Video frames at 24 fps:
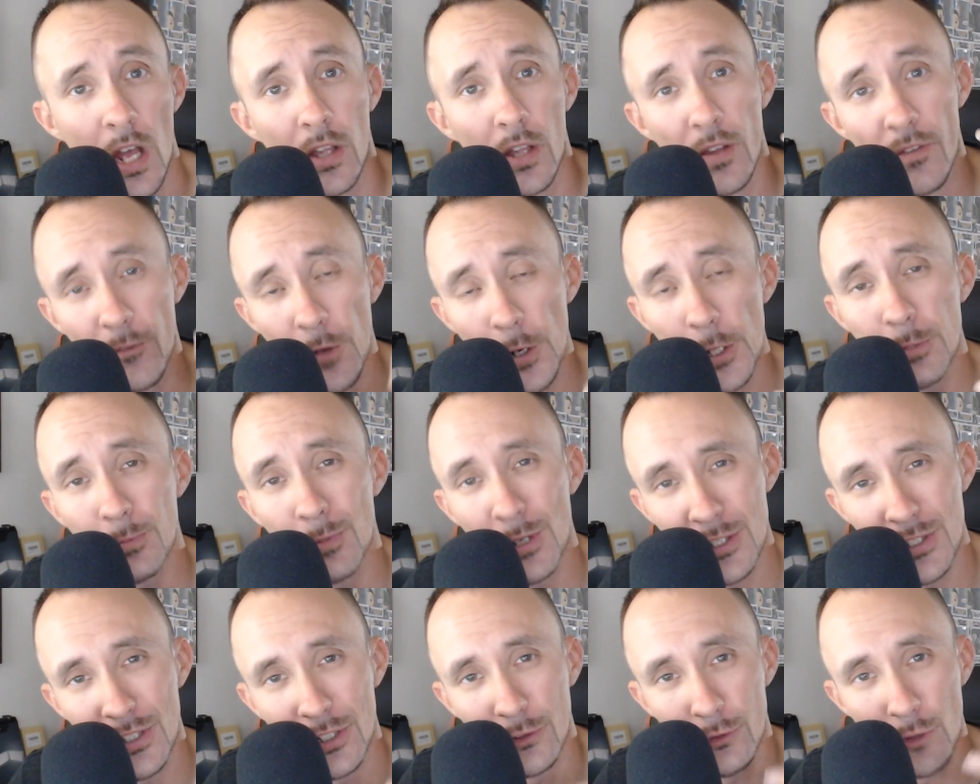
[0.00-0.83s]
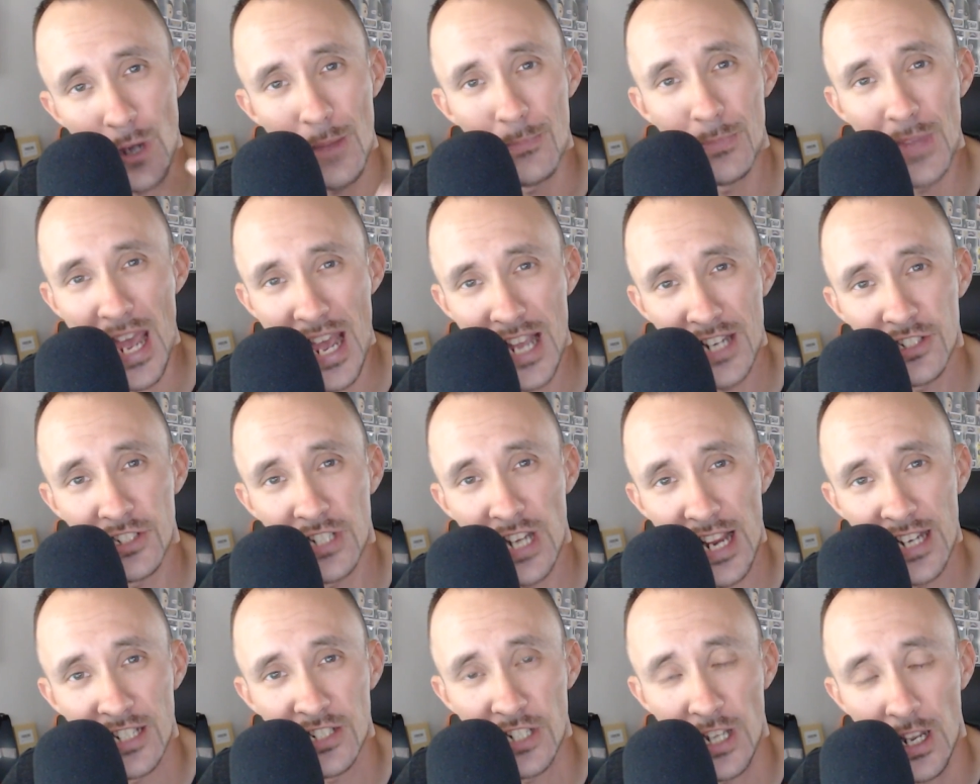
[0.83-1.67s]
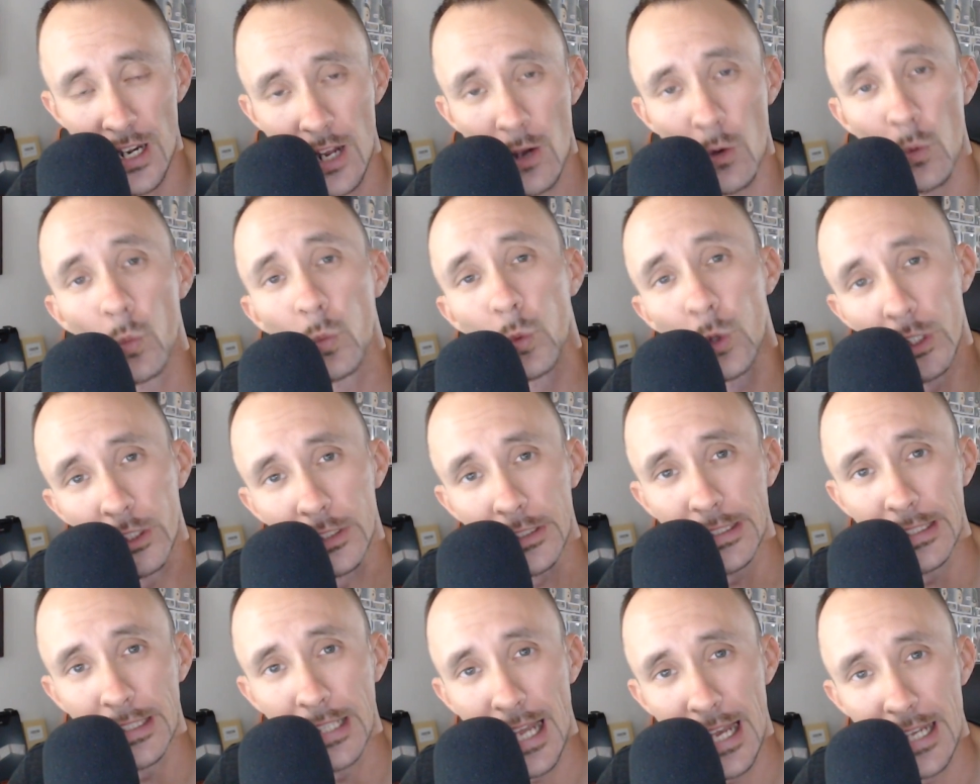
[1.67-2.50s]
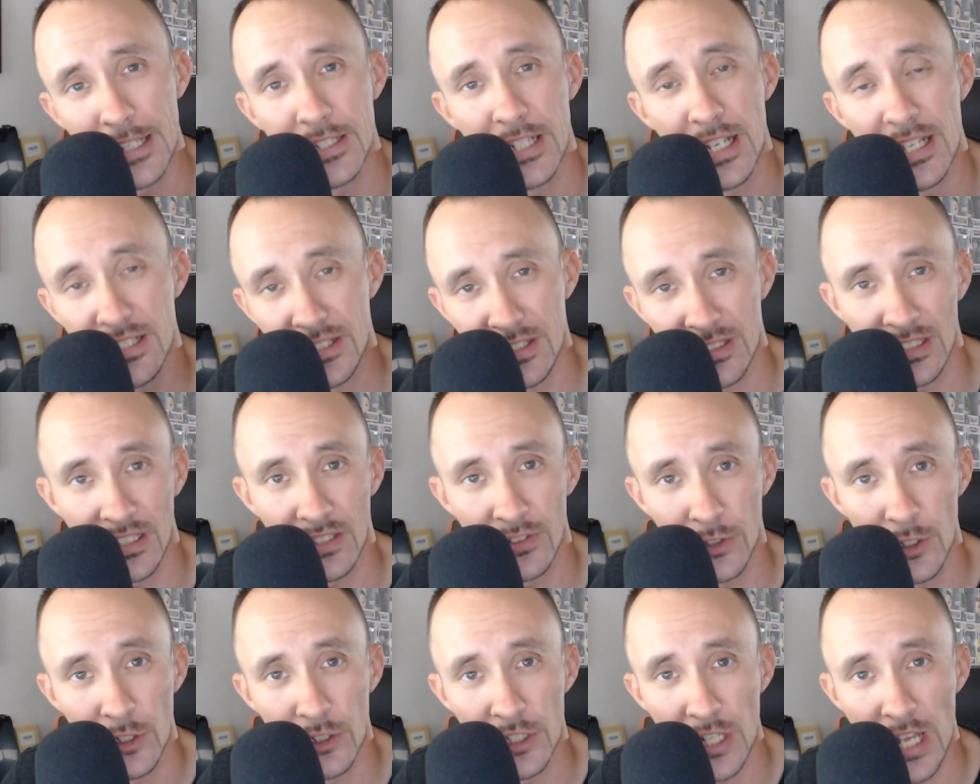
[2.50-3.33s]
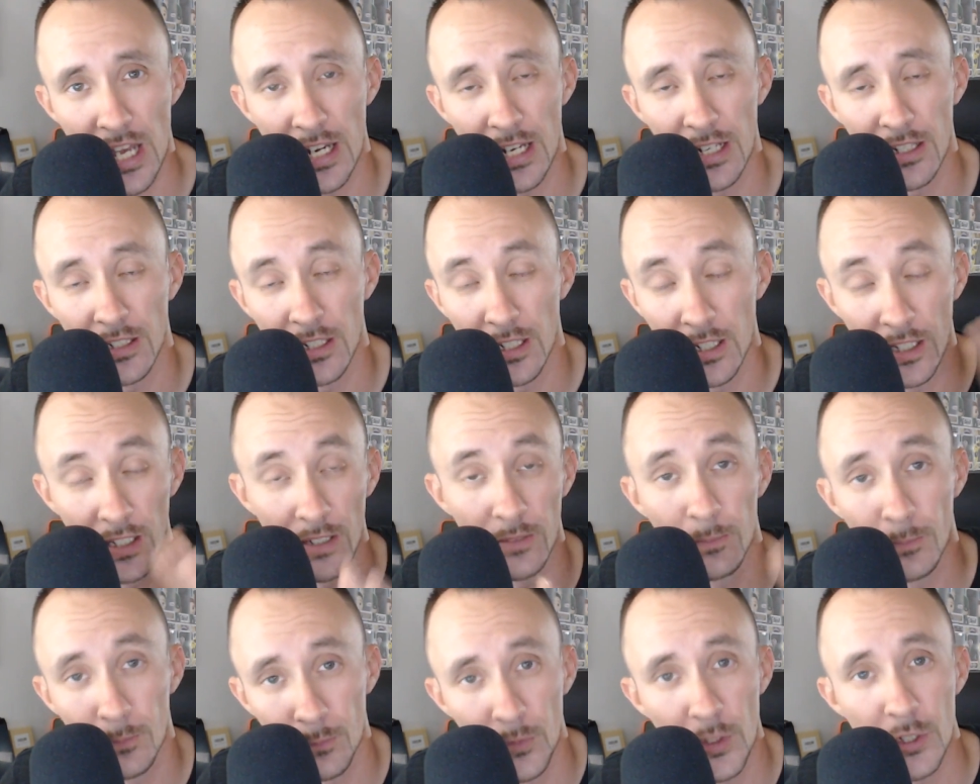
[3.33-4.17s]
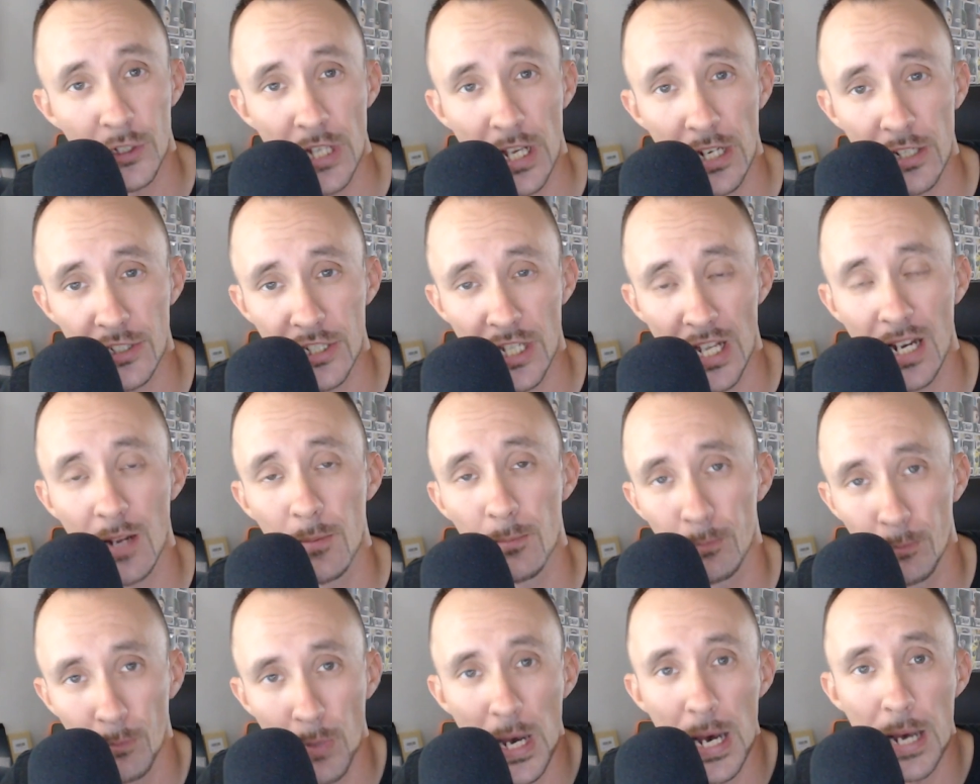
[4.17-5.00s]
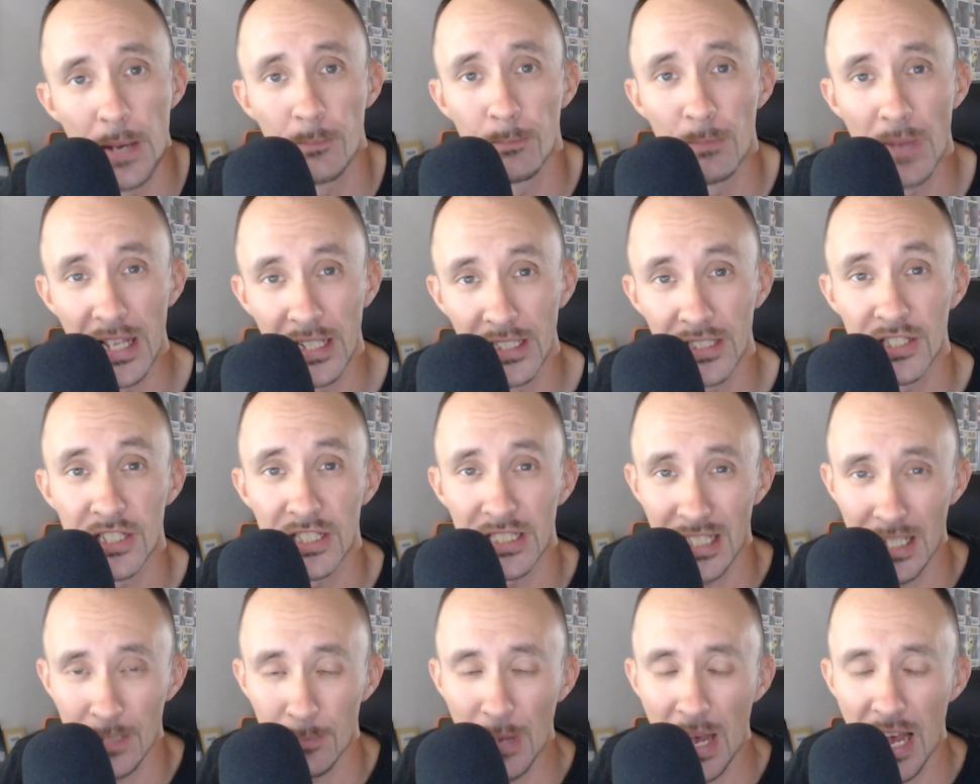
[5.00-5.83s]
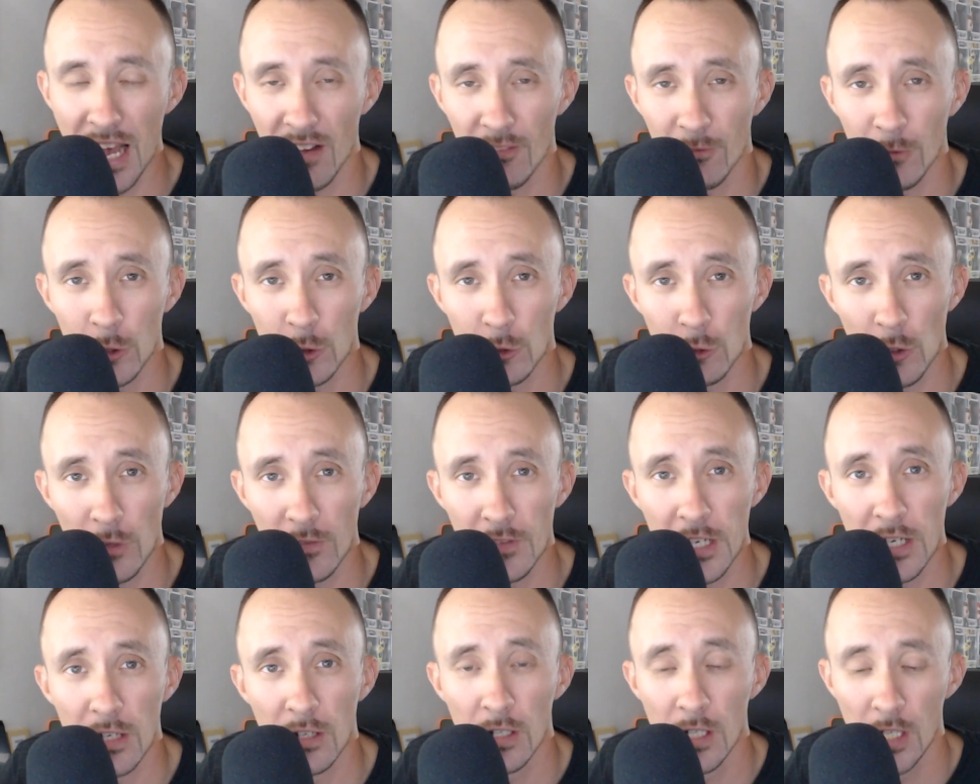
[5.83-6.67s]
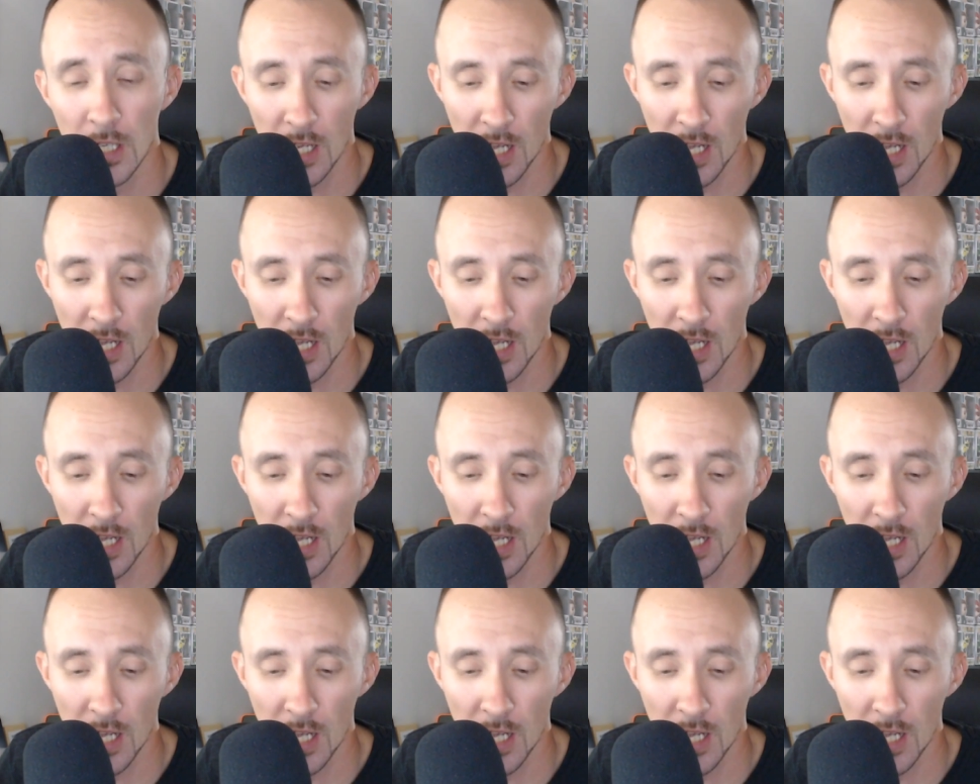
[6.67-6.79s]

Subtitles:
The first person to drop the hashtag shoutout will get a chance to get the channel shoutout. But mainly just keep out for the trivia.